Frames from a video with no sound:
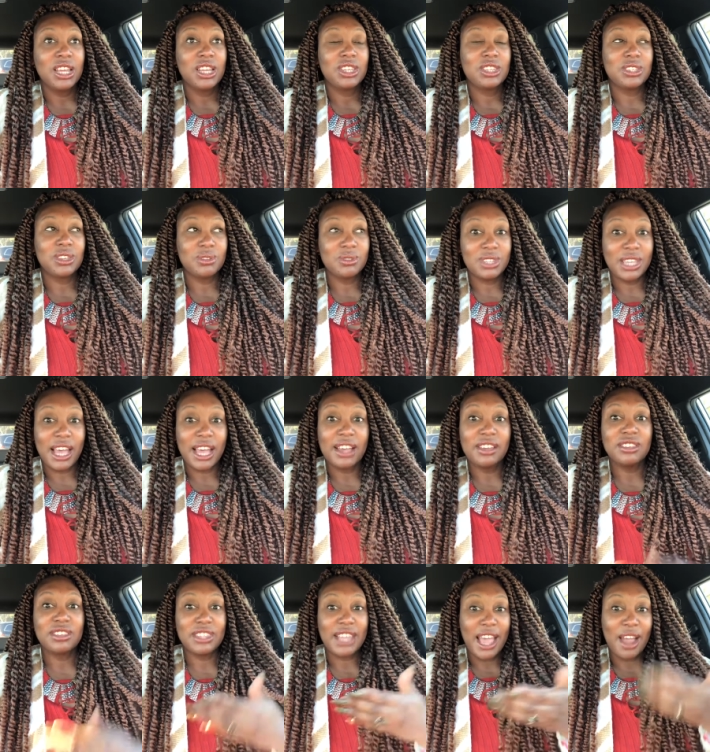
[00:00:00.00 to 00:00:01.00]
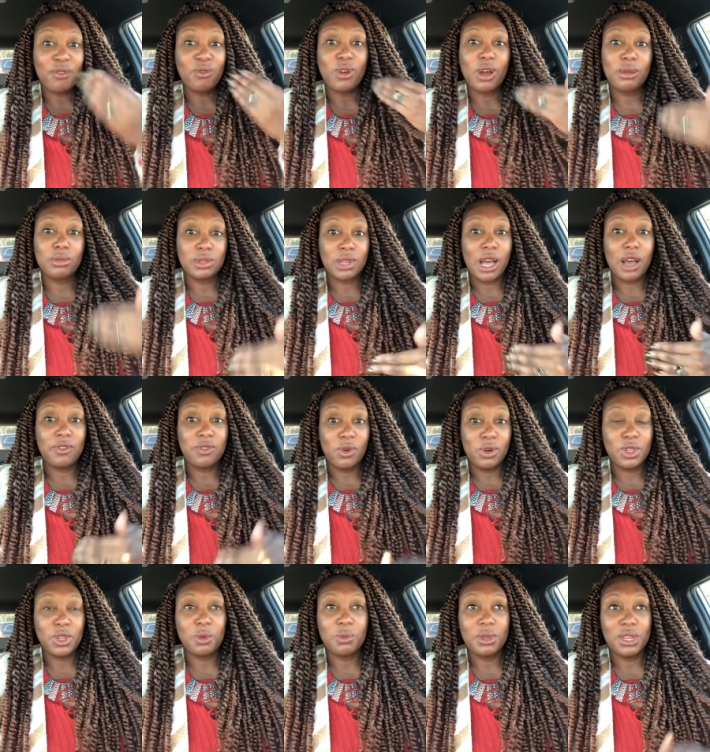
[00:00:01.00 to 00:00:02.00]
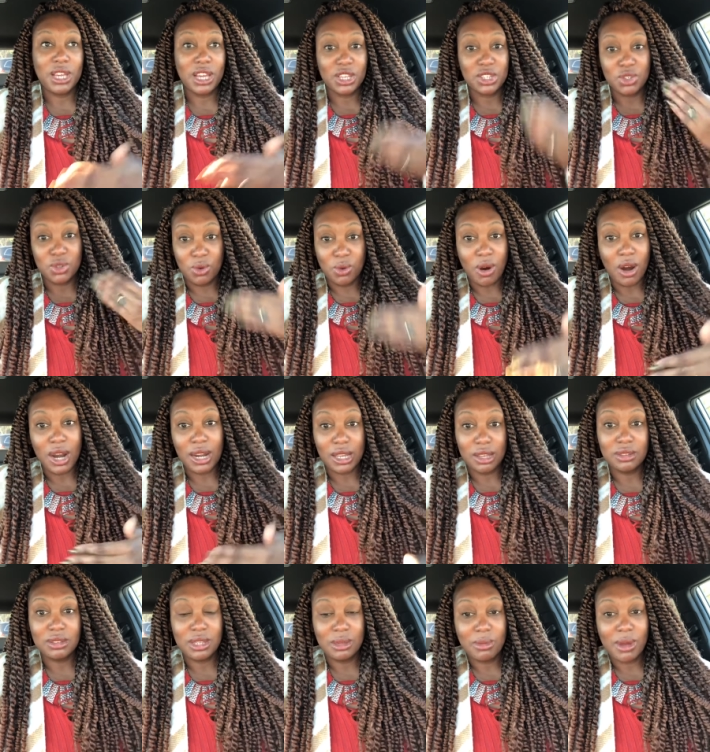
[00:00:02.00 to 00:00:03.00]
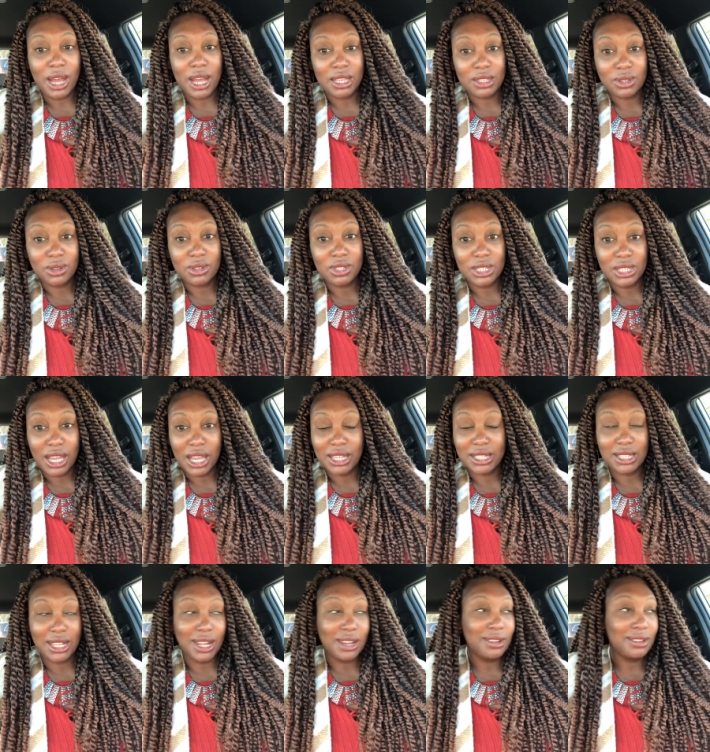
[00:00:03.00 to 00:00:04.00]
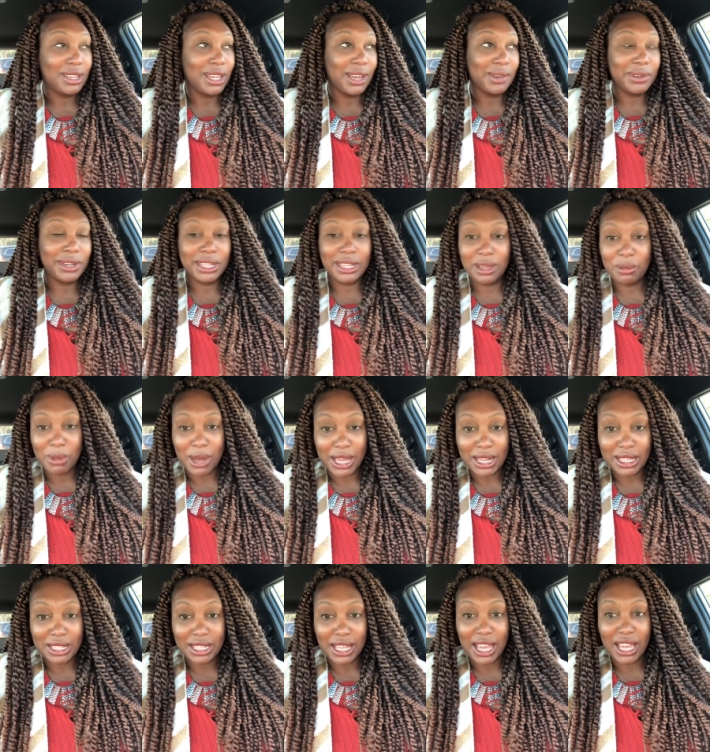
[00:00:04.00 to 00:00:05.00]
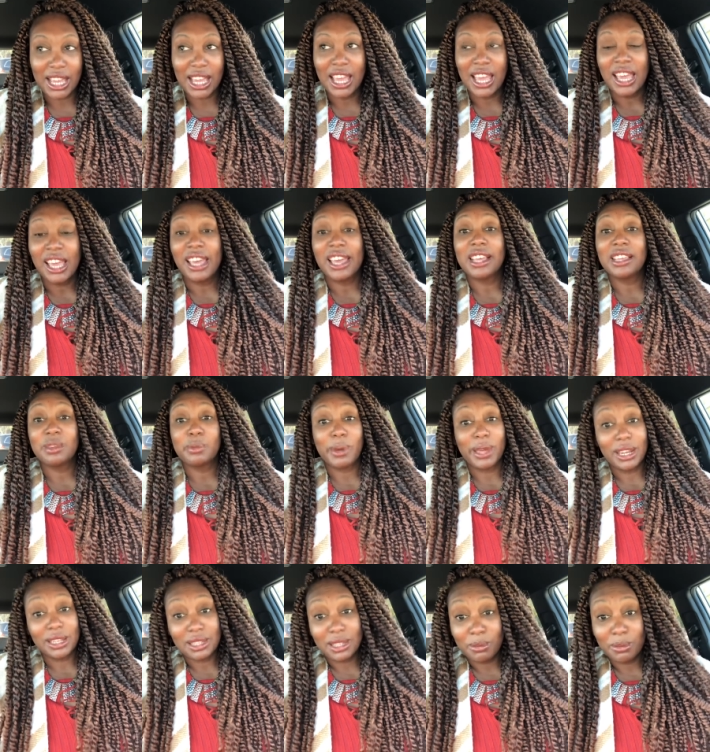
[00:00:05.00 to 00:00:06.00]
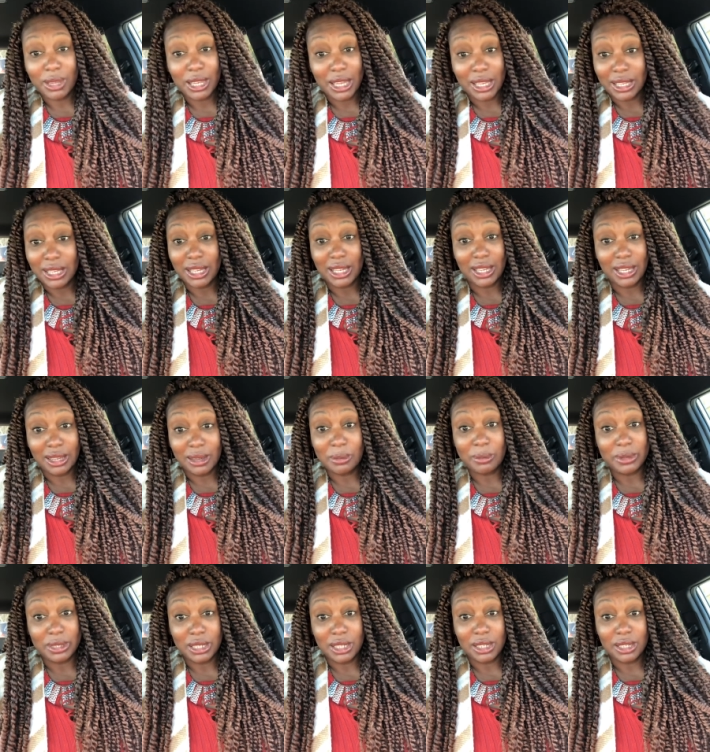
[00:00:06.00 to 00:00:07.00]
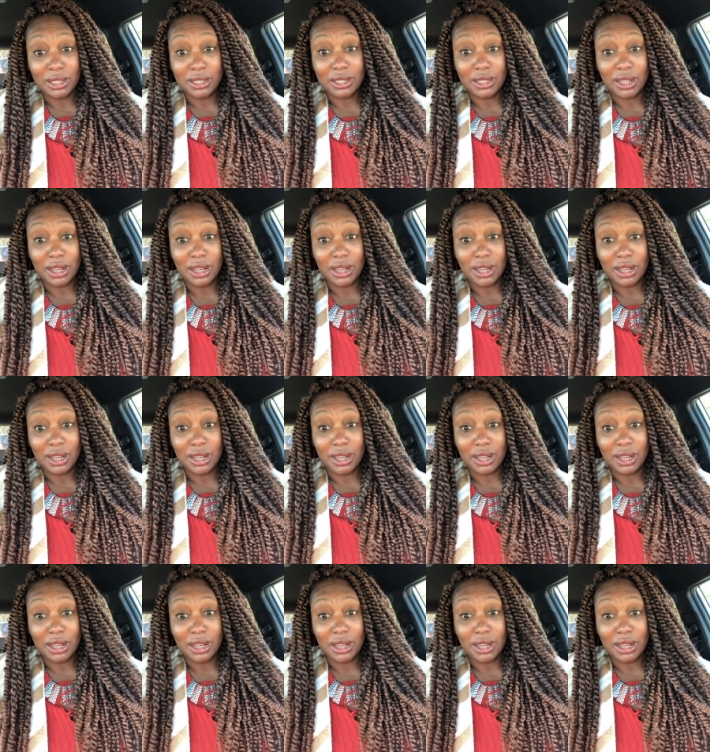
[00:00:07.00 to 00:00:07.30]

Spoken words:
Sometimes that rubs off on you because you are guilty by association. I don't care what anybody say, it's better to be in good company.